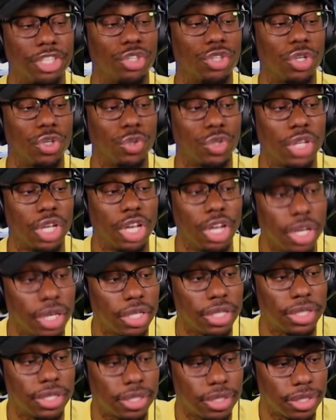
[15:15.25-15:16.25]
she chose
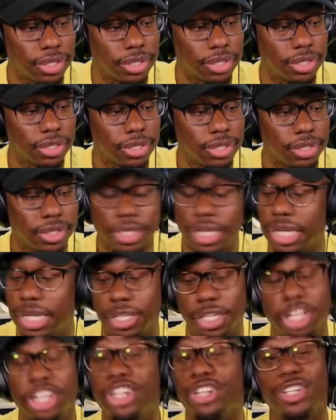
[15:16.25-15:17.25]
looks.
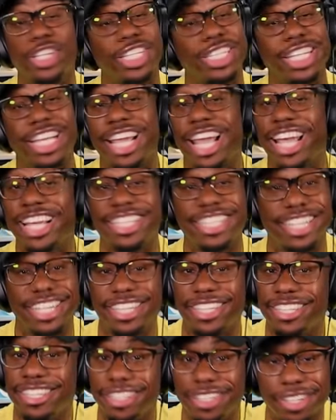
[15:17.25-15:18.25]
Clearly, she can't
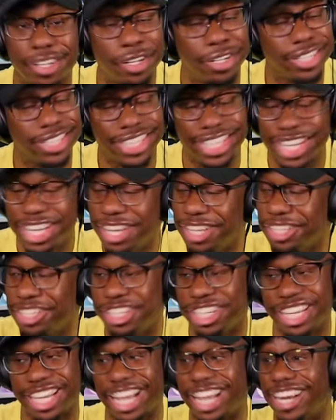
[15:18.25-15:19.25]
see.
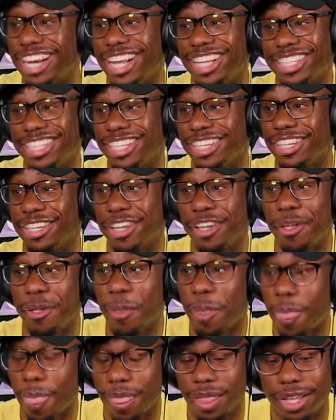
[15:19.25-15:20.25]
She cannot see.
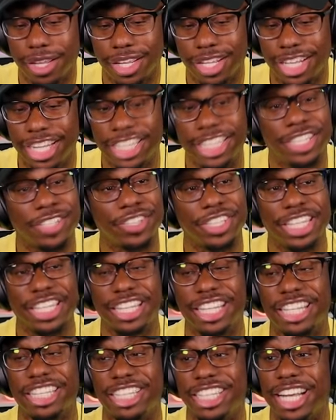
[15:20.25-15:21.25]
Because if
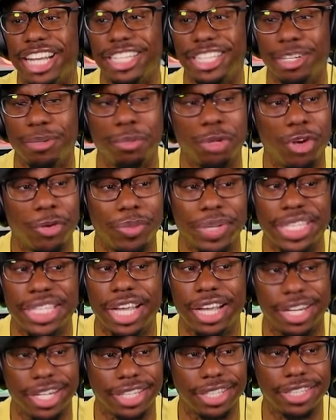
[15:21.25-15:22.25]
she thinks she got something on Miss
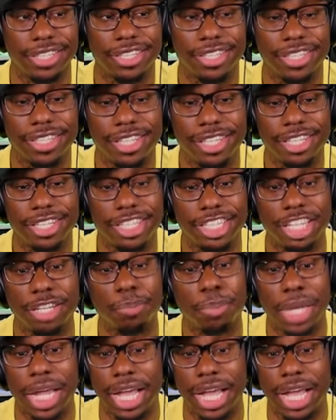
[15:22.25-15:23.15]
Honey, she